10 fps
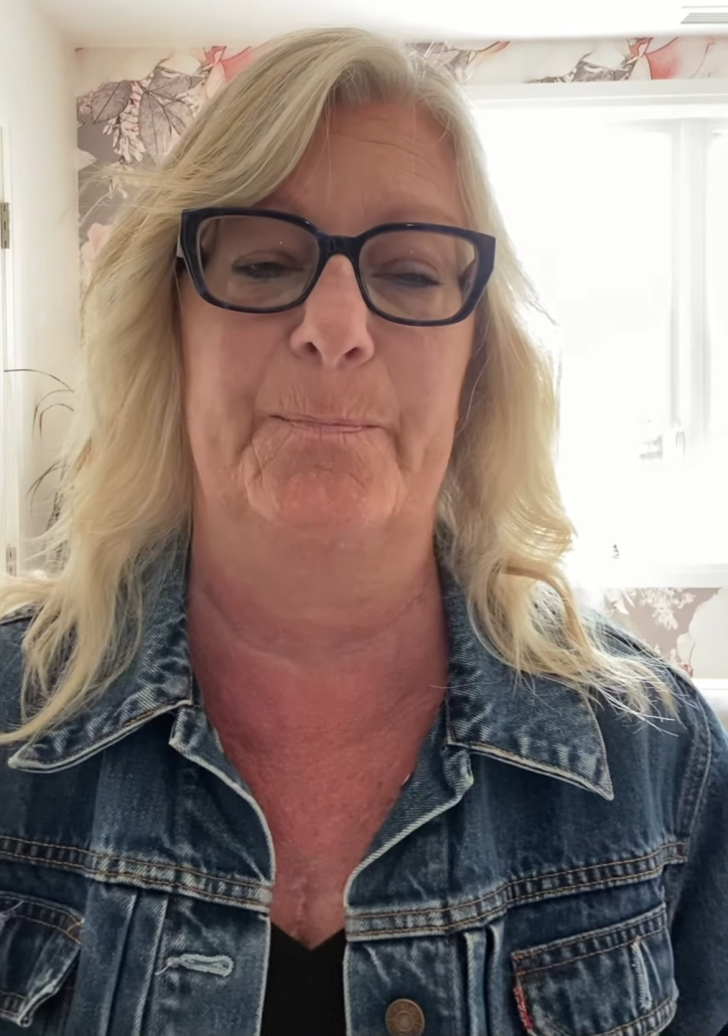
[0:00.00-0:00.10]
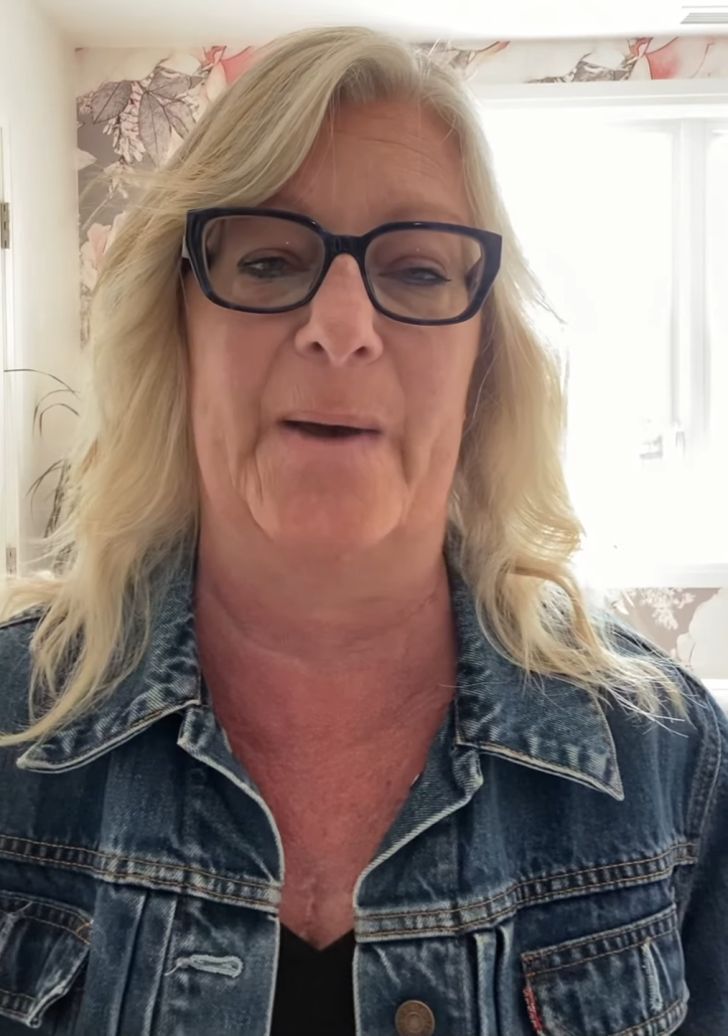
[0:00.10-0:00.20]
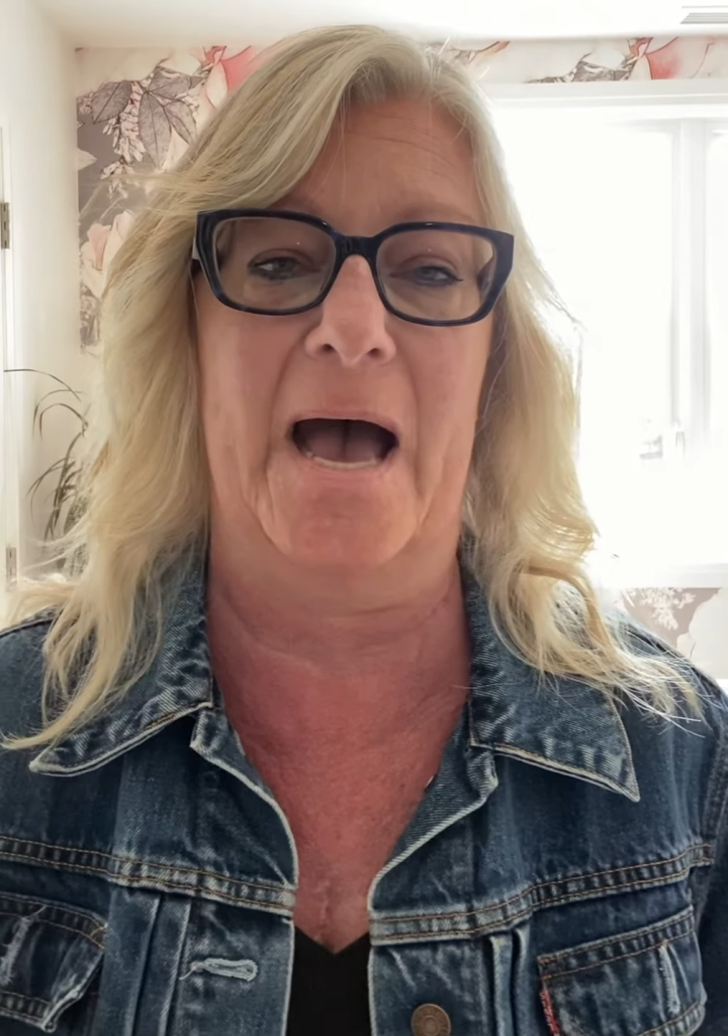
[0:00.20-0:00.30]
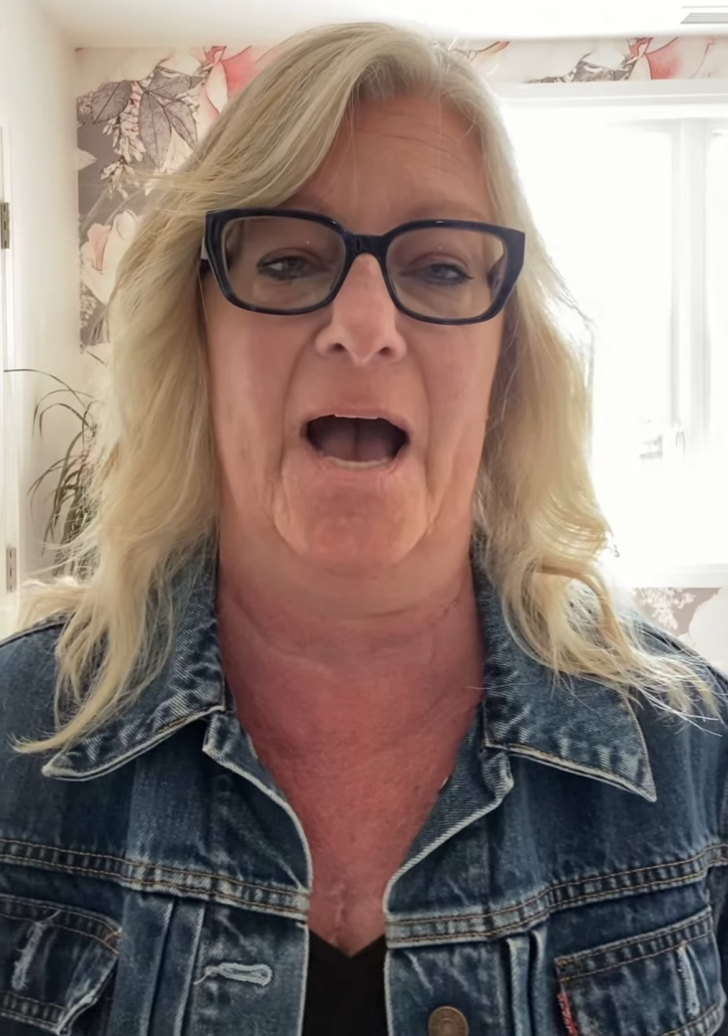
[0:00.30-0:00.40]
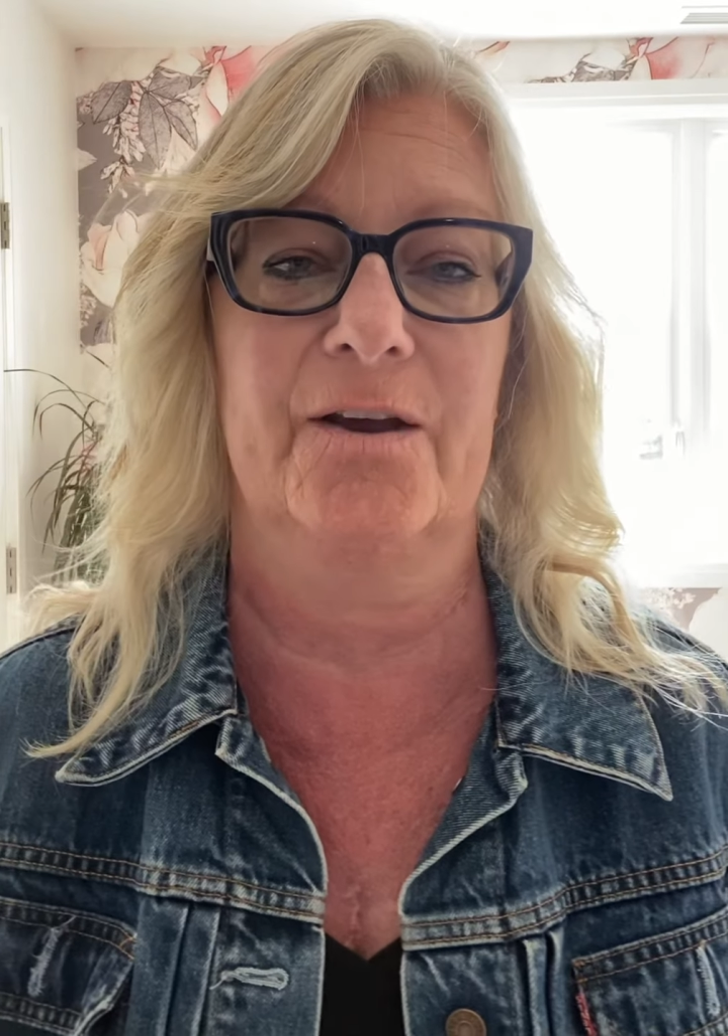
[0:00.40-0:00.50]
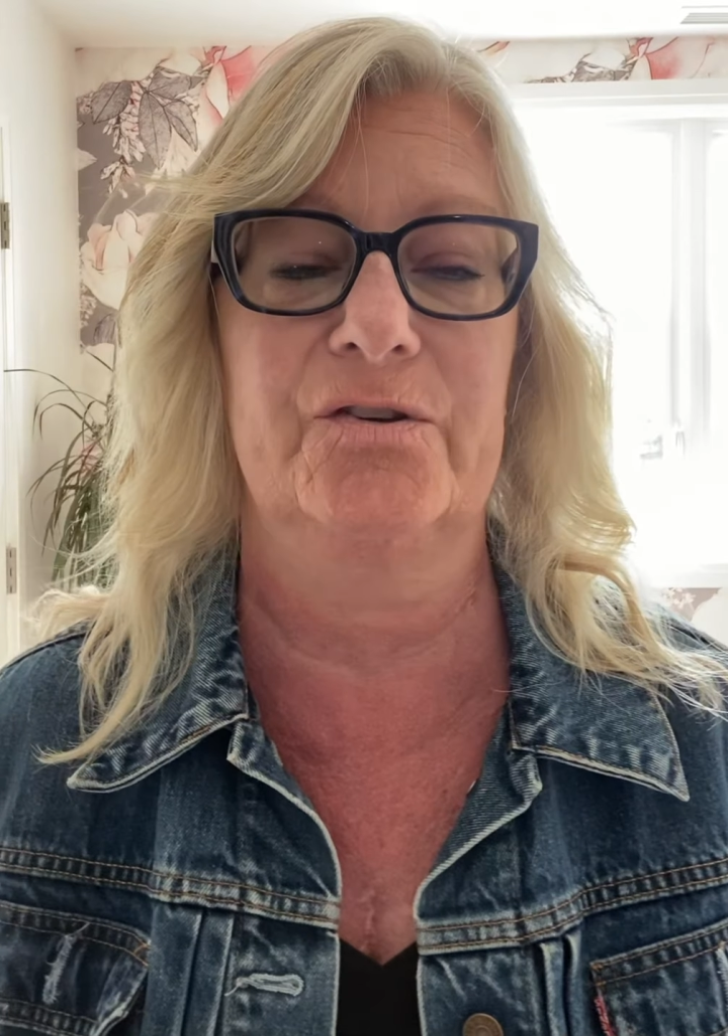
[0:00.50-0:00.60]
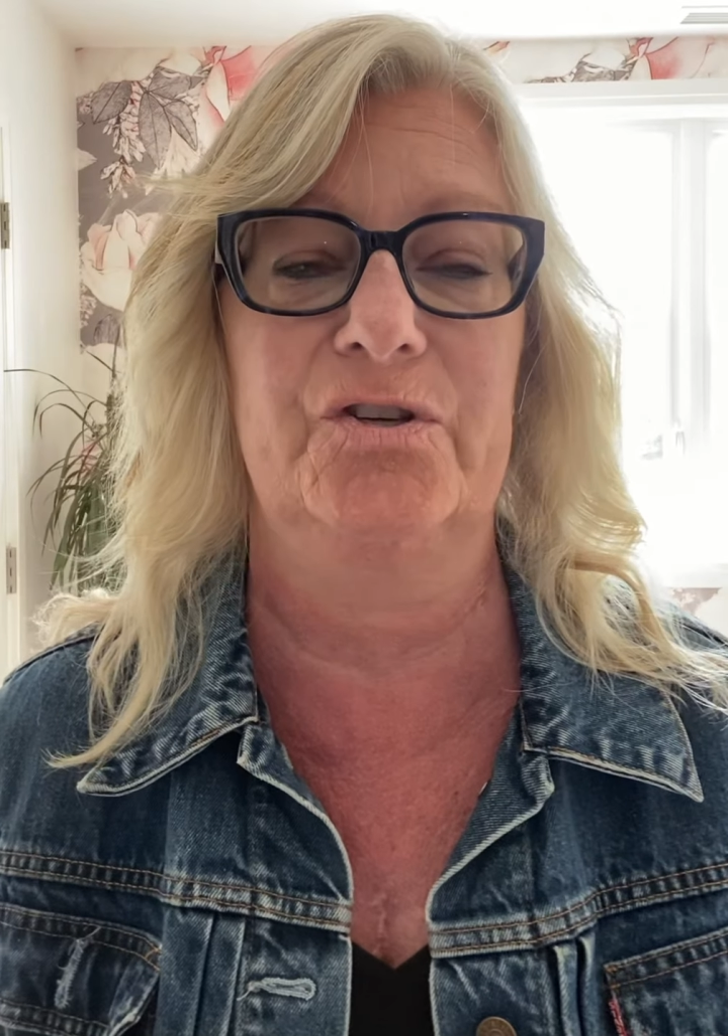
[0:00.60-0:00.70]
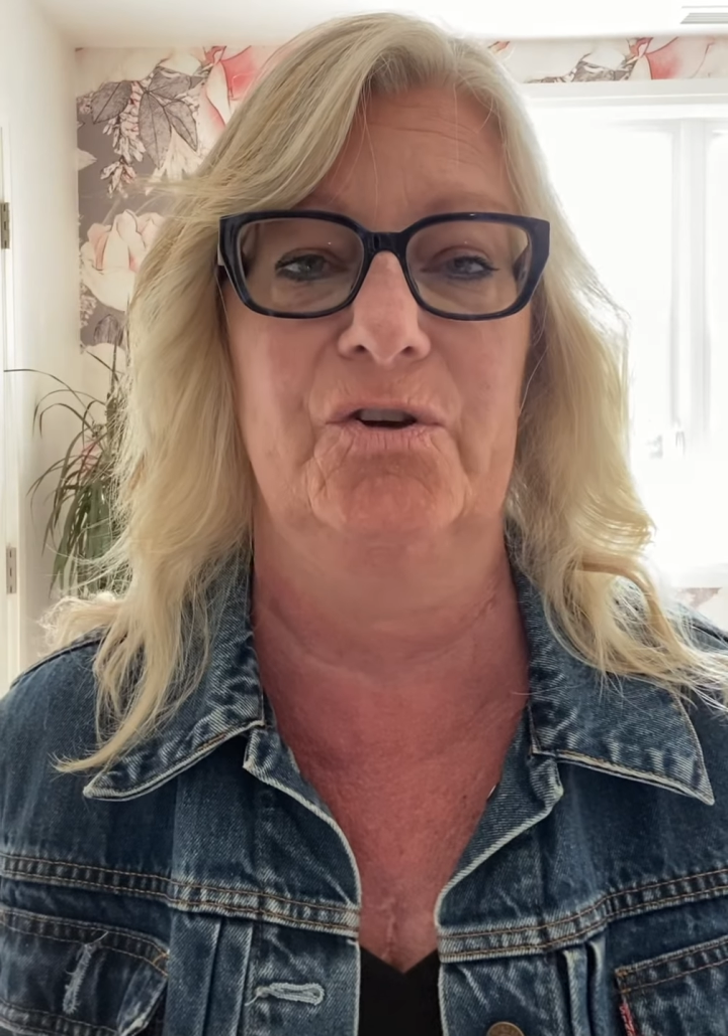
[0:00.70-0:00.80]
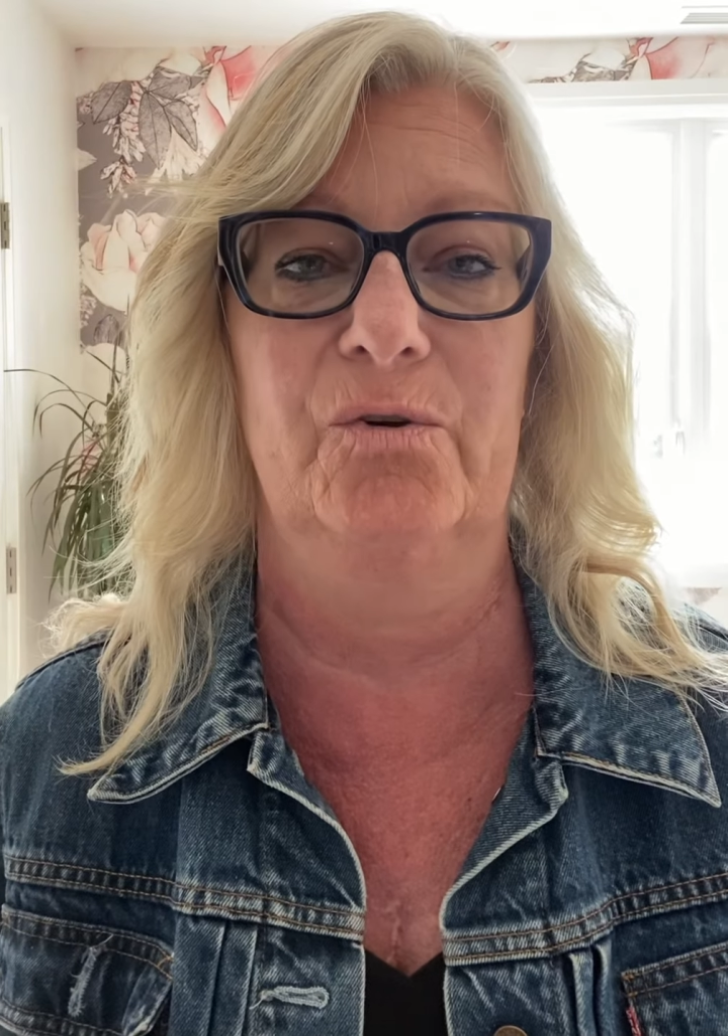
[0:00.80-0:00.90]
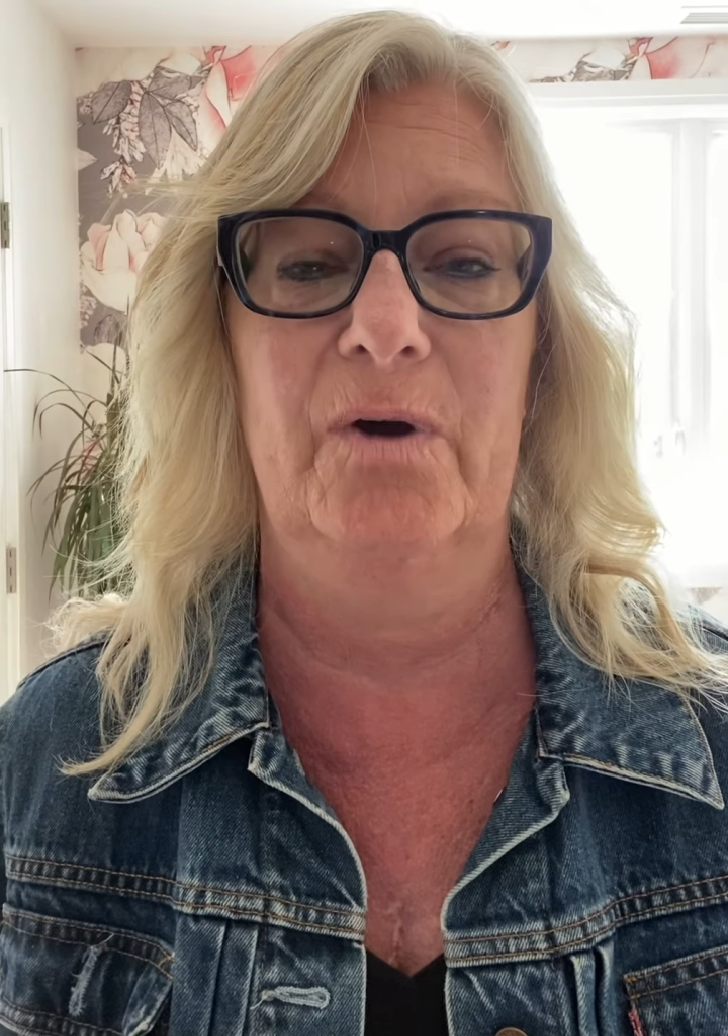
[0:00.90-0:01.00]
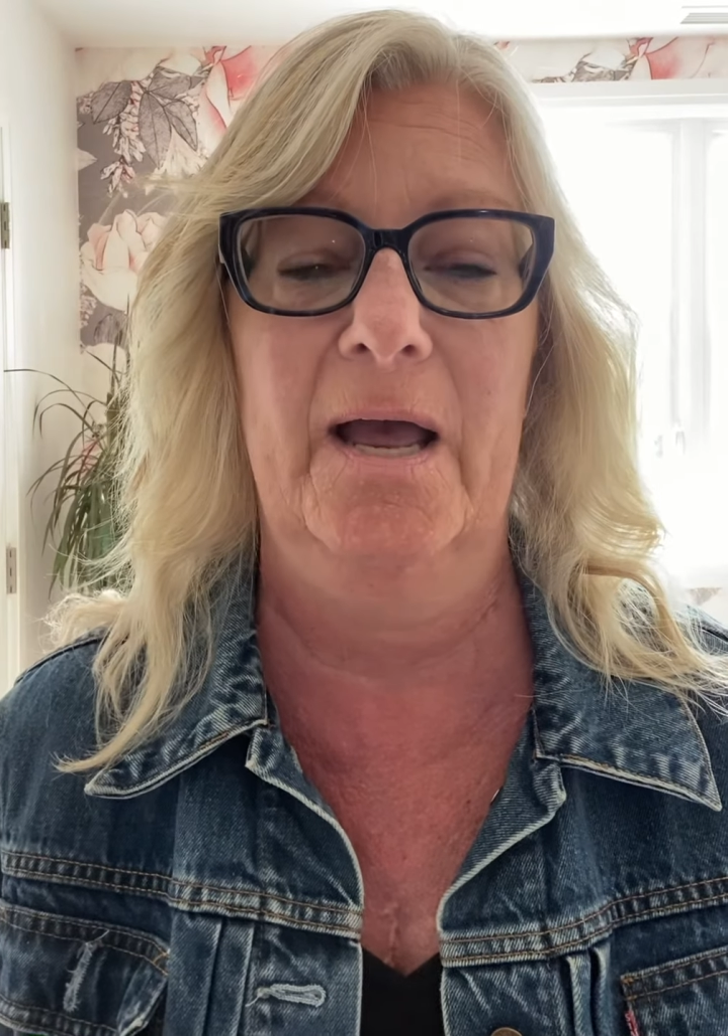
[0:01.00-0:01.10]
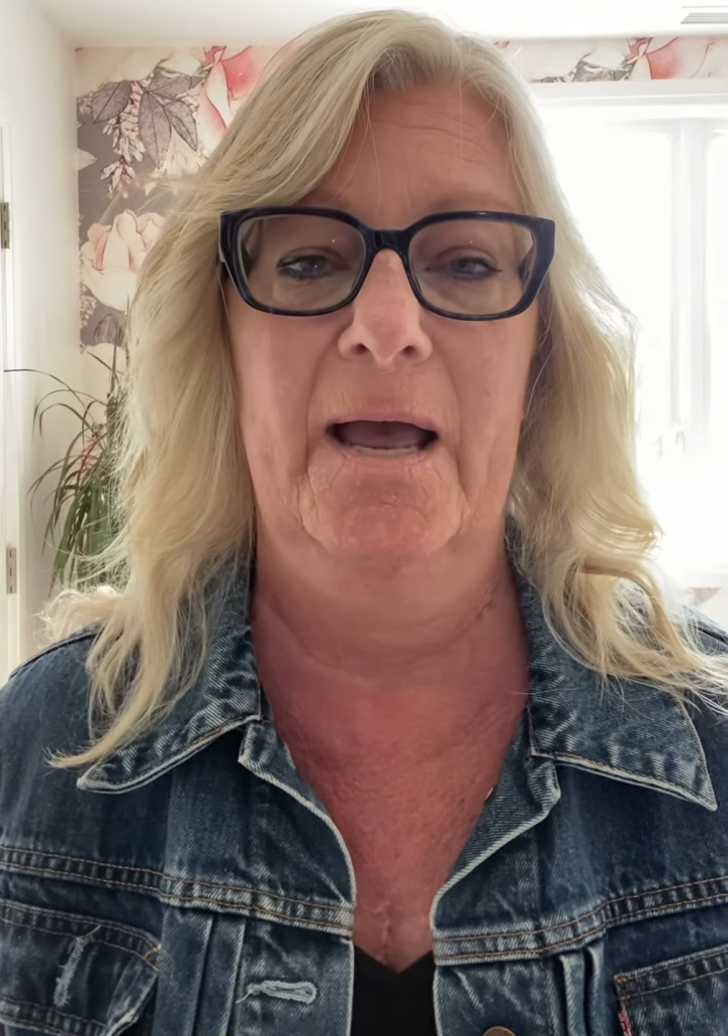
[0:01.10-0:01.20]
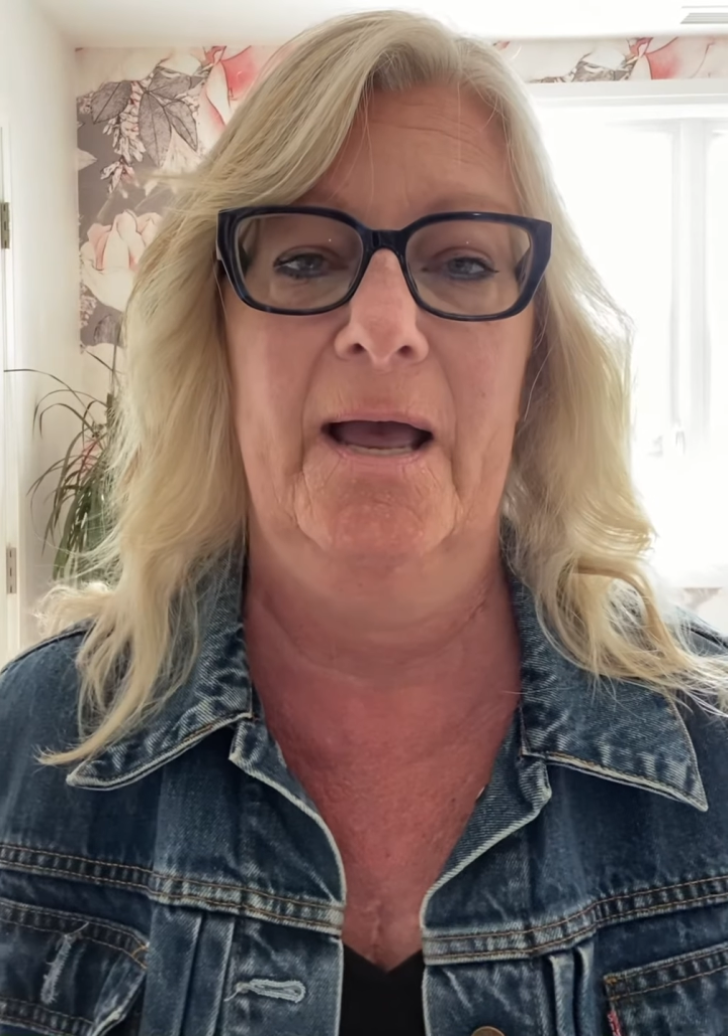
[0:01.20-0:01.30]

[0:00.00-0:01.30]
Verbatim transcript: back to